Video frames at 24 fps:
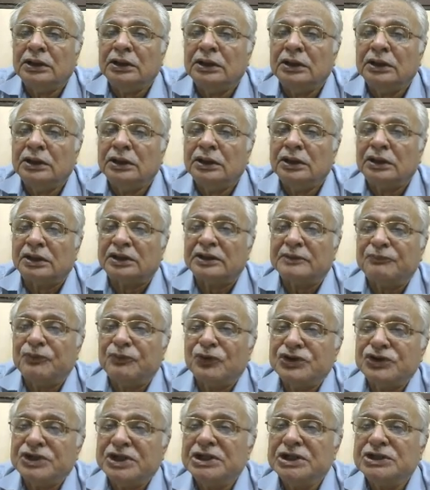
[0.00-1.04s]

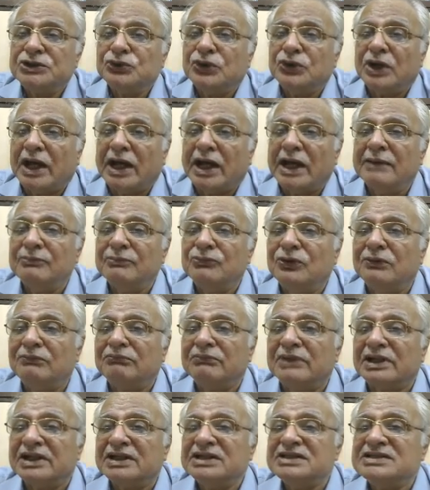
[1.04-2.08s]
Reporting to IMO
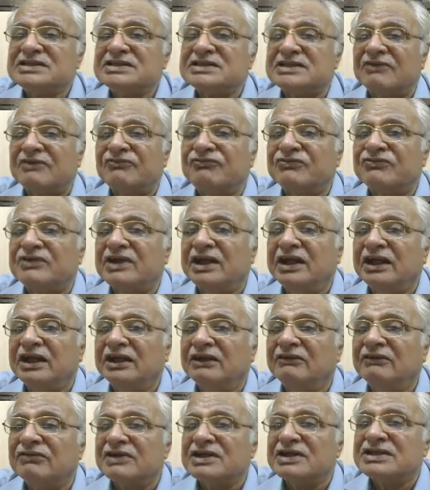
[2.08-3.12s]
marine safety
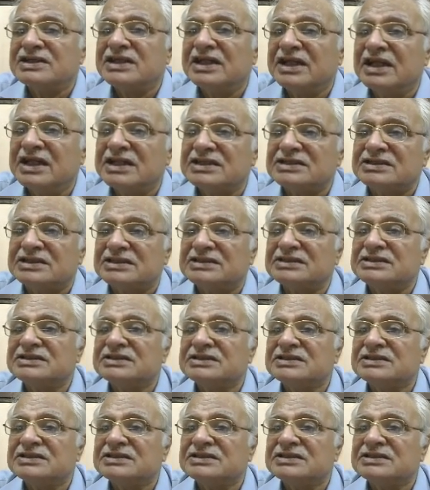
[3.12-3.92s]
investigations